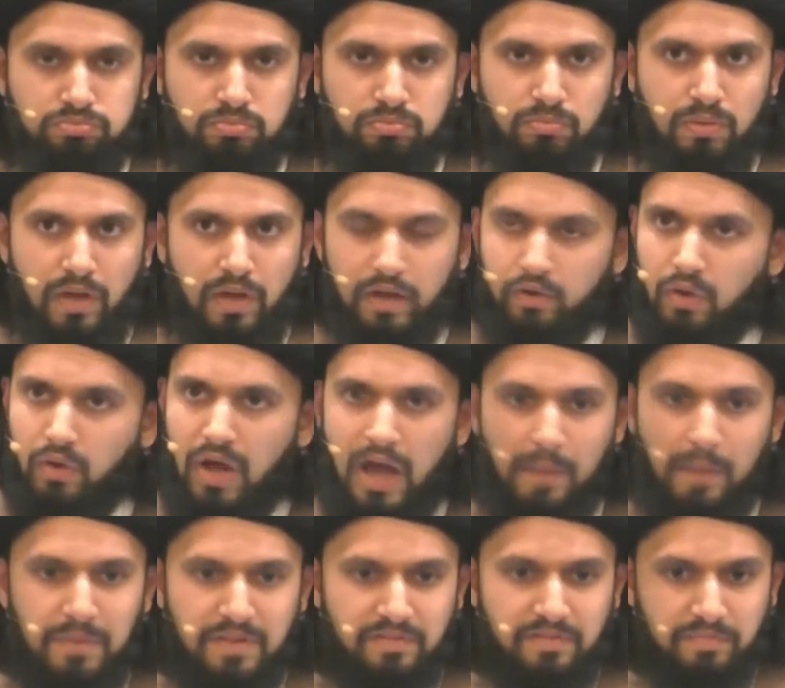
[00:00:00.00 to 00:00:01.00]
I don't know how
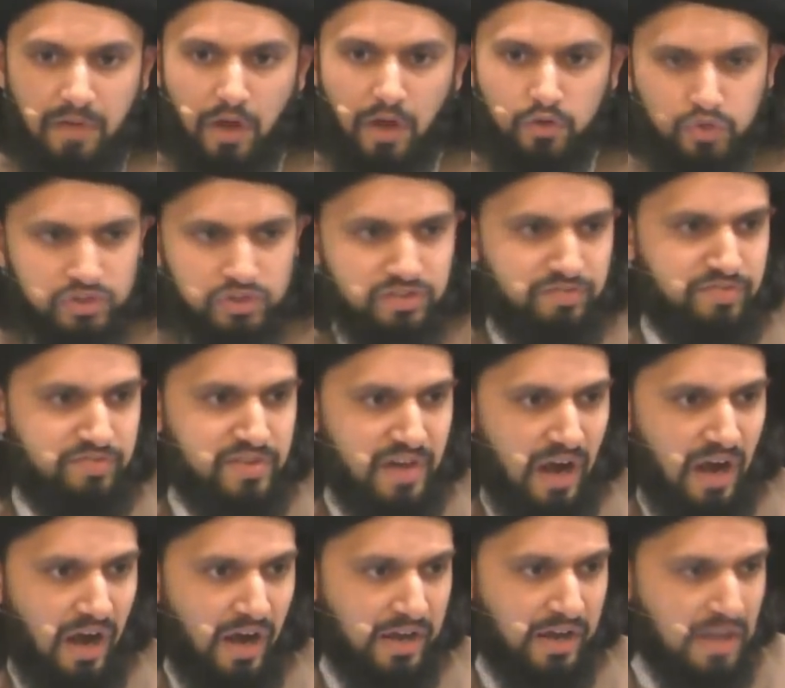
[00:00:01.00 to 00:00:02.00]
many hundreds of feet
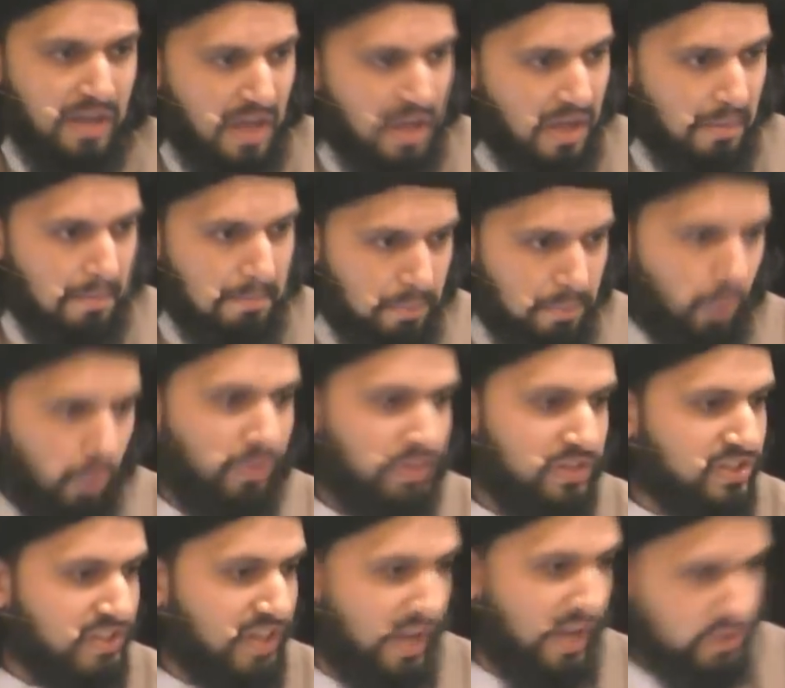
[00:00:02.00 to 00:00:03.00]
high, building
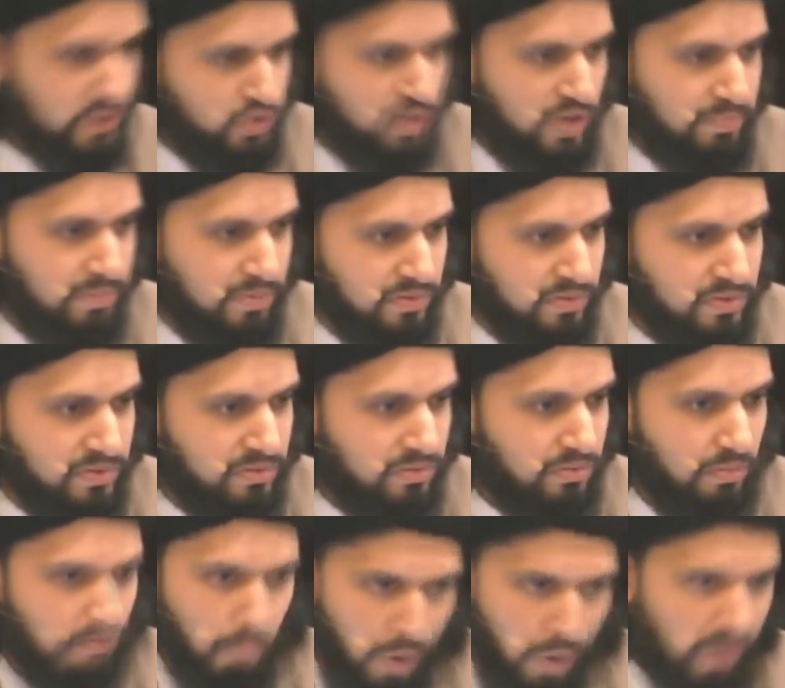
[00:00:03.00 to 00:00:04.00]
skyscrapers
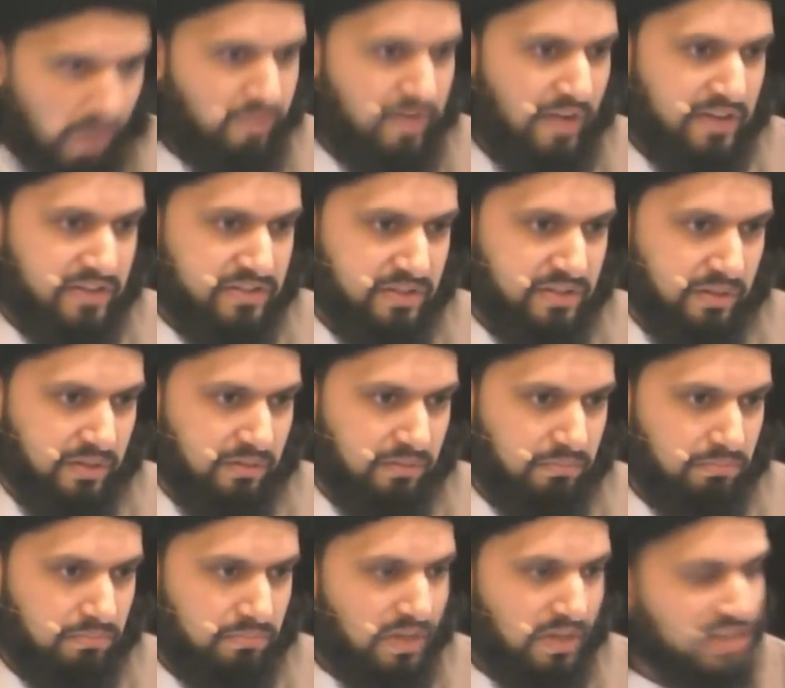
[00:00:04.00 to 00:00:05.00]
while fasting,
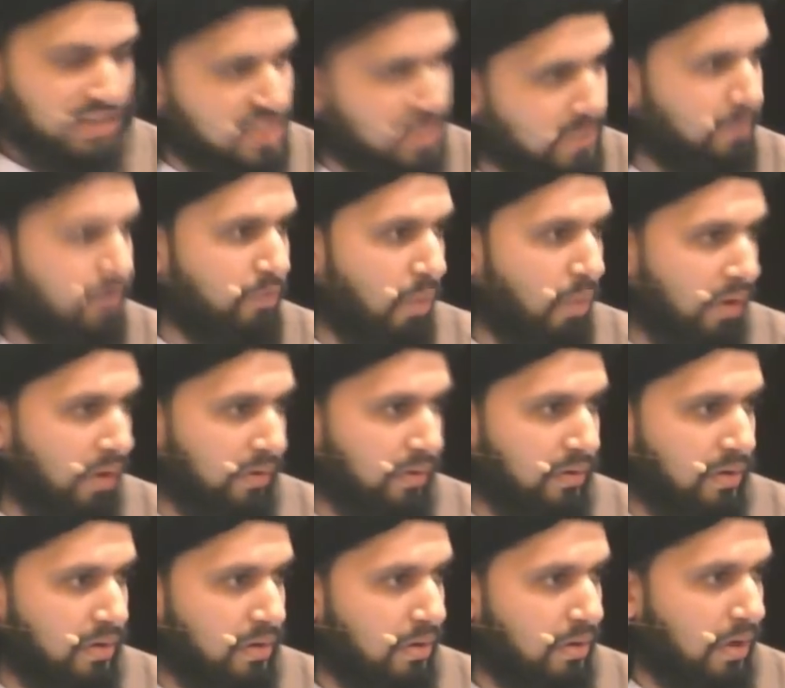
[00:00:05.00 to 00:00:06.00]
not a sip of water,
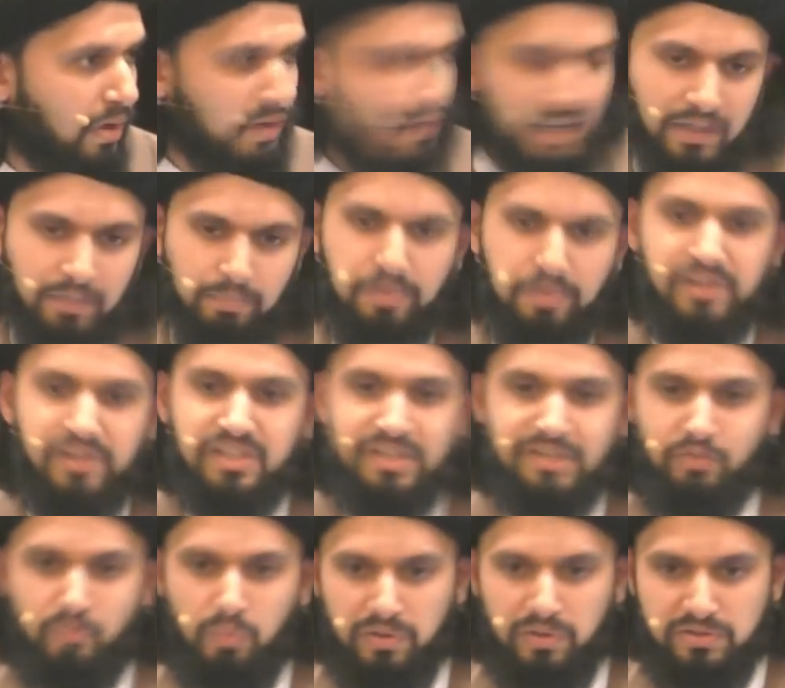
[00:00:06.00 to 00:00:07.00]
not complaining
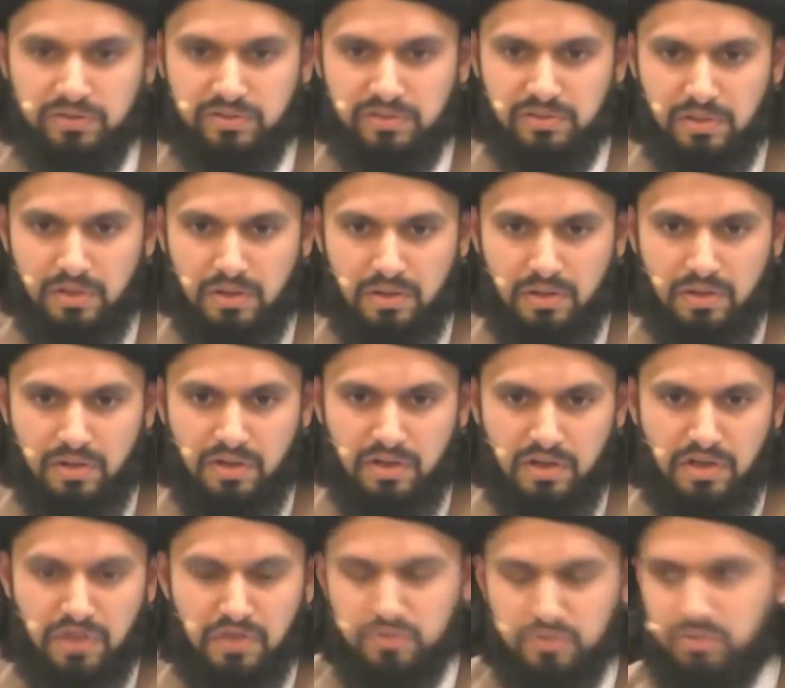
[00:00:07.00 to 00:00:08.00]
even once.
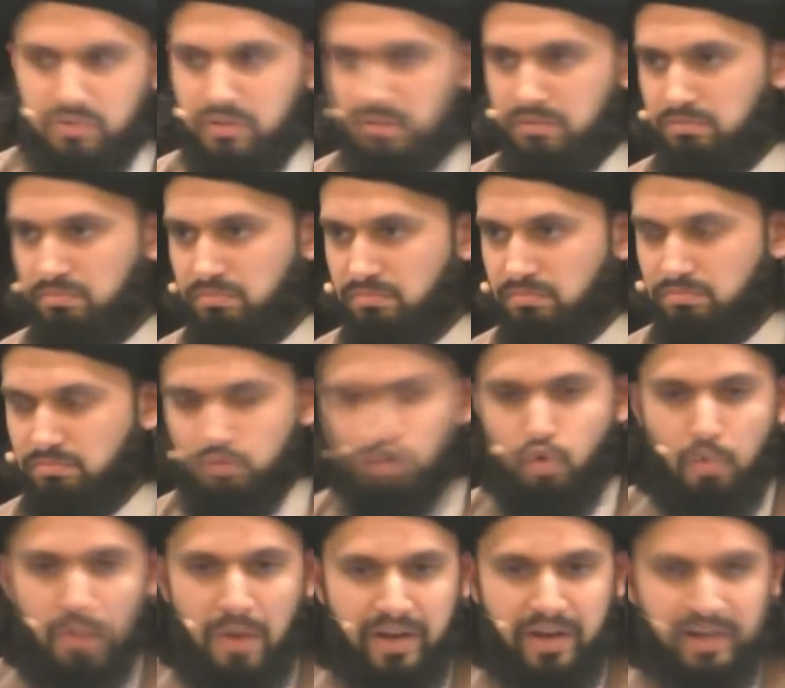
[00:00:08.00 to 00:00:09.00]
So then, who
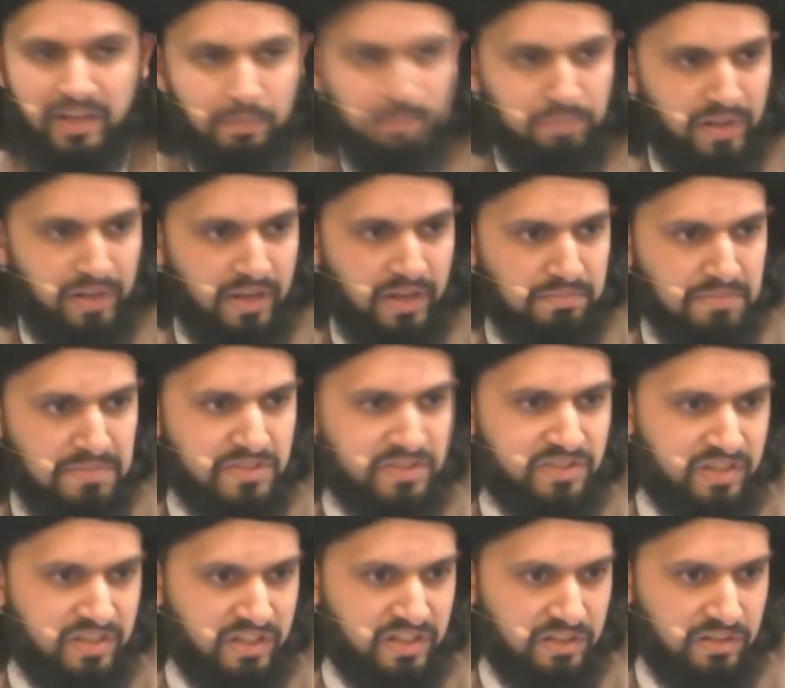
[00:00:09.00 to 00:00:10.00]
am I to complain? Me
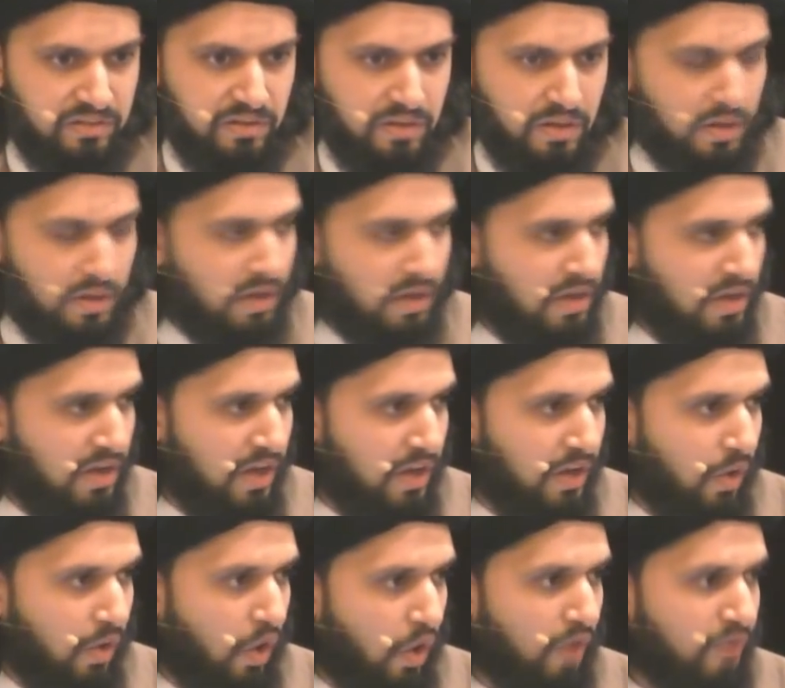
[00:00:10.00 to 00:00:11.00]
sitting in an
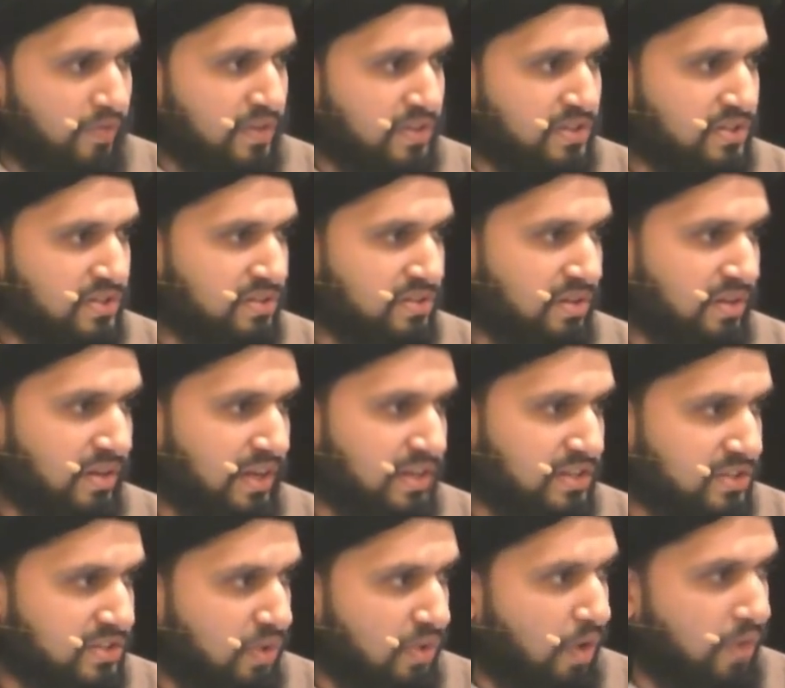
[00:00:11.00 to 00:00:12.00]
office, a
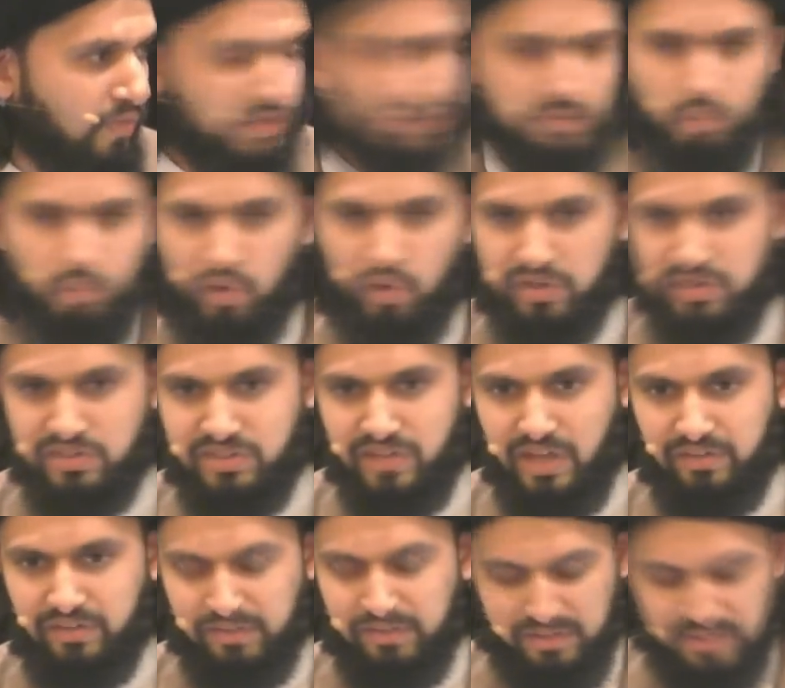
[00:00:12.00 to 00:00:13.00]
nice office in Morgan
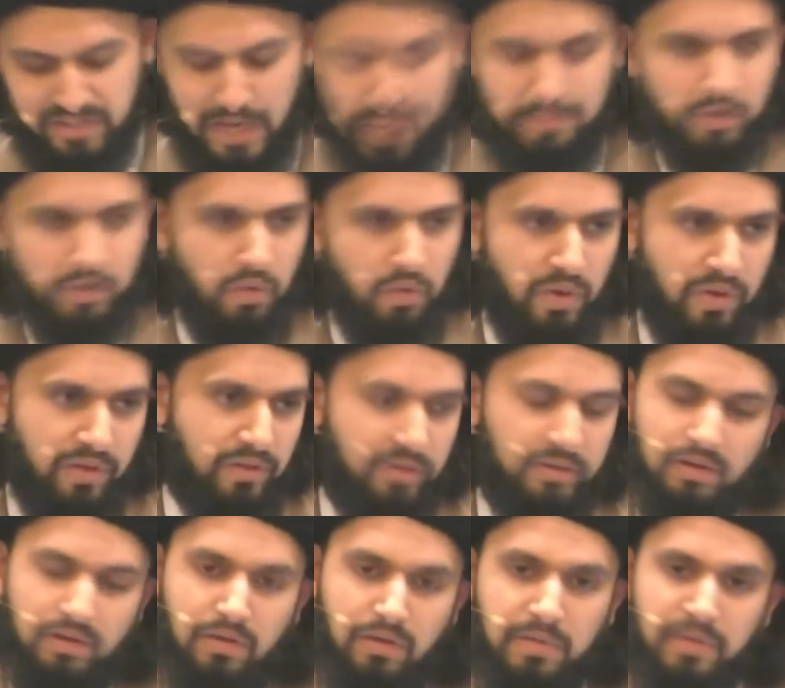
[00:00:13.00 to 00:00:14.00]
Stanley, typing away like,
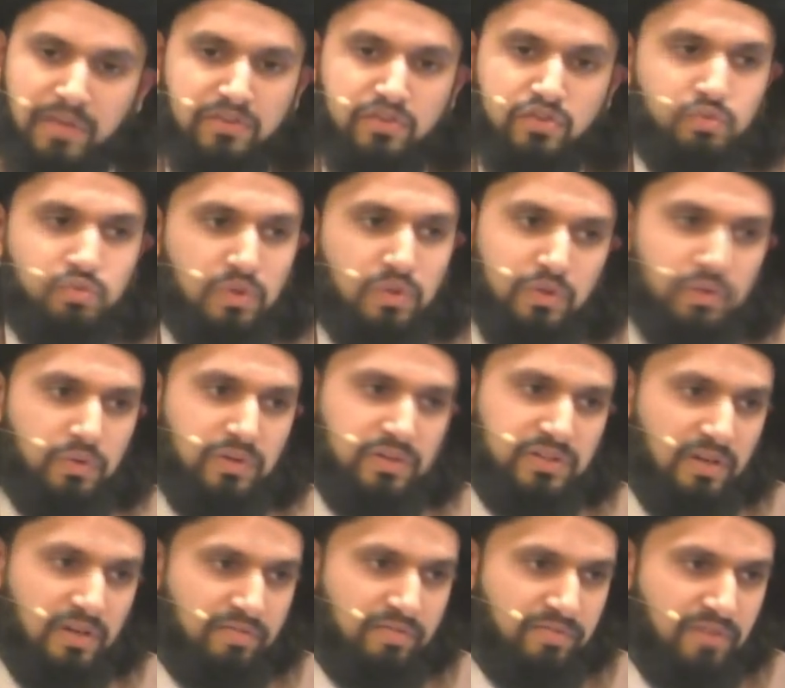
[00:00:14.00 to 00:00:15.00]
oh man, this is really, really
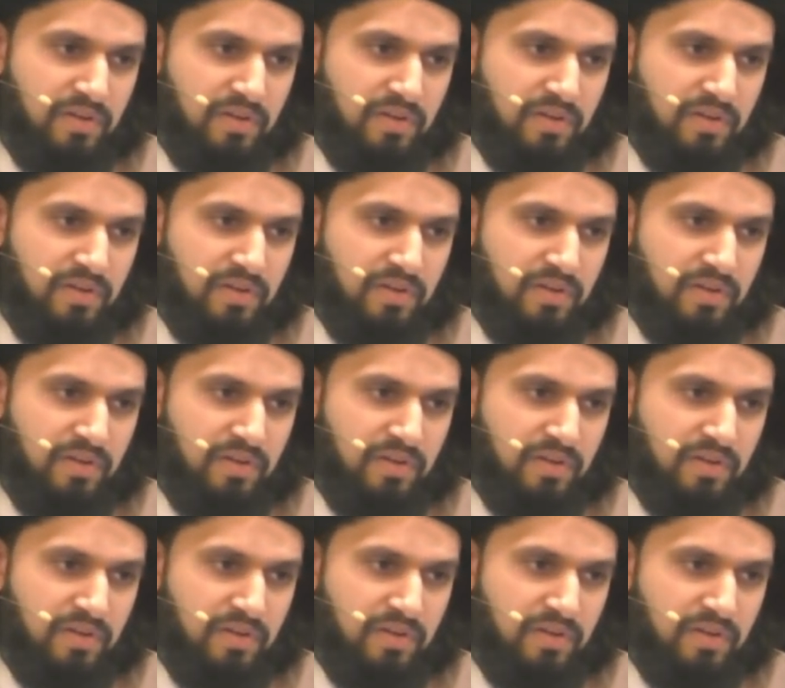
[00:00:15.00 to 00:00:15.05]
tough.